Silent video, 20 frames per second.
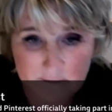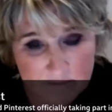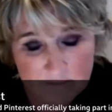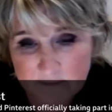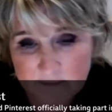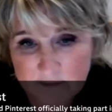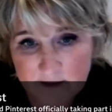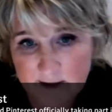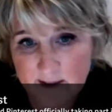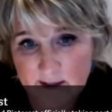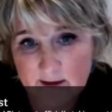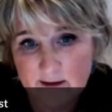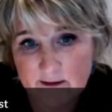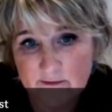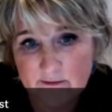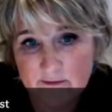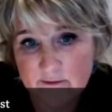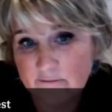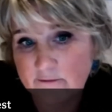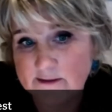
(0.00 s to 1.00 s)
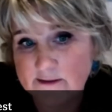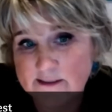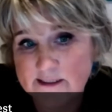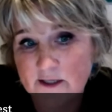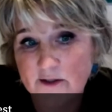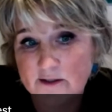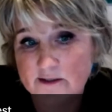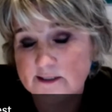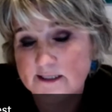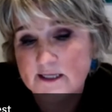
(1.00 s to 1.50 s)
the
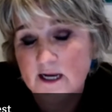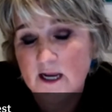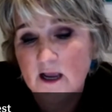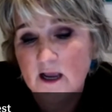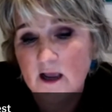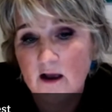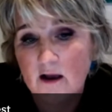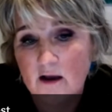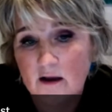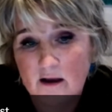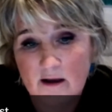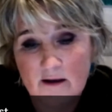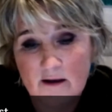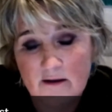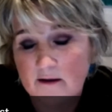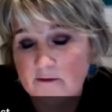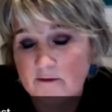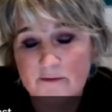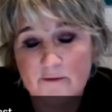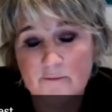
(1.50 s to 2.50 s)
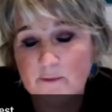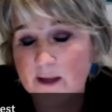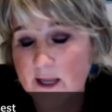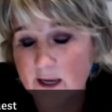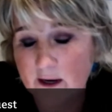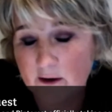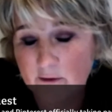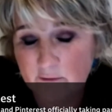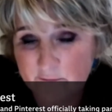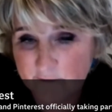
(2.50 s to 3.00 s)
results that we
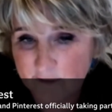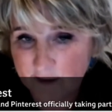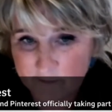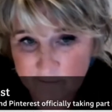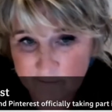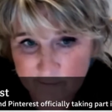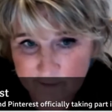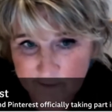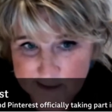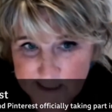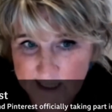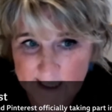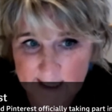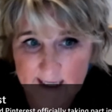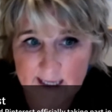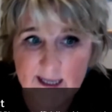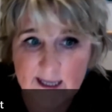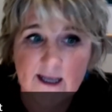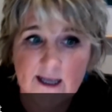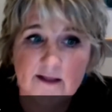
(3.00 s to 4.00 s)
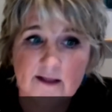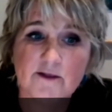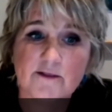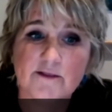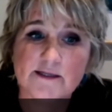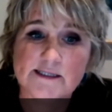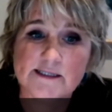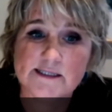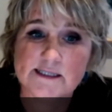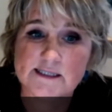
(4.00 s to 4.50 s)
hear every day that
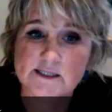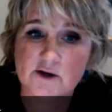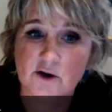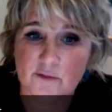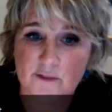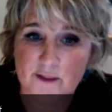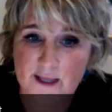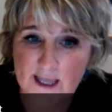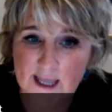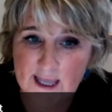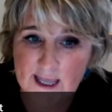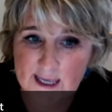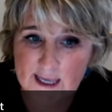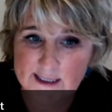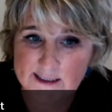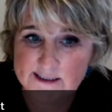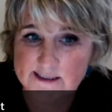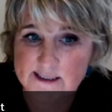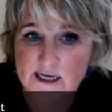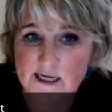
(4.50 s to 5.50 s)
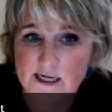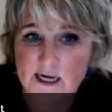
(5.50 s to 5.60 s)
this is not the case.